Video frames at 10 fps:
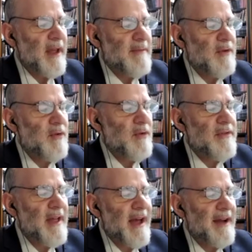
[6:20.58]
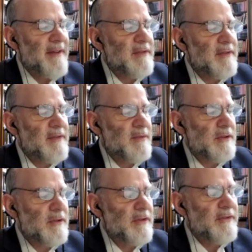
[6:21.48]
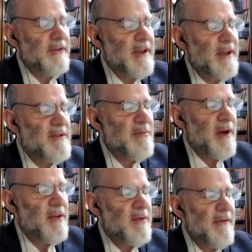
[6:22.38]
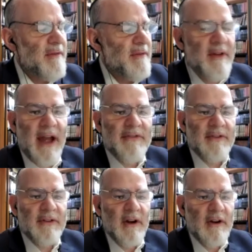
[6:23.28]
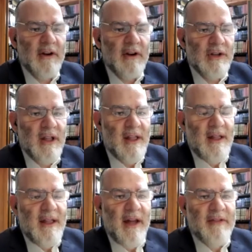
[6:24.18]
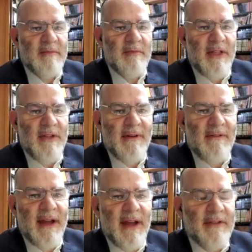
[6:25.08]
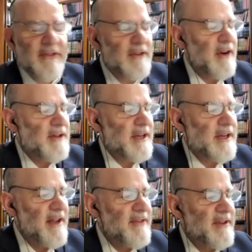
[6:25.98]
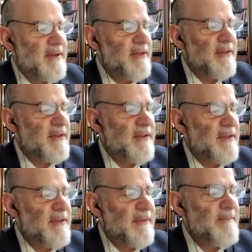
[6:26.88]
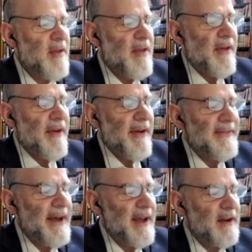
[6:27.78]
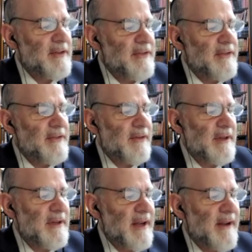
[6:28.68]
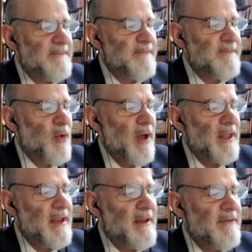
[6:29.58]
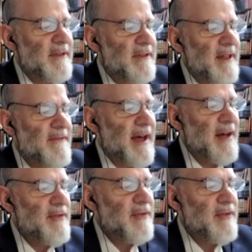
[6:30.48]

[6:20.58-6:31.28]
who was the Achd Reish Galusa. He was the brother of the Exilarch. As the brother of the Exilarch, I guess he was entitled to certain quality of life. They saw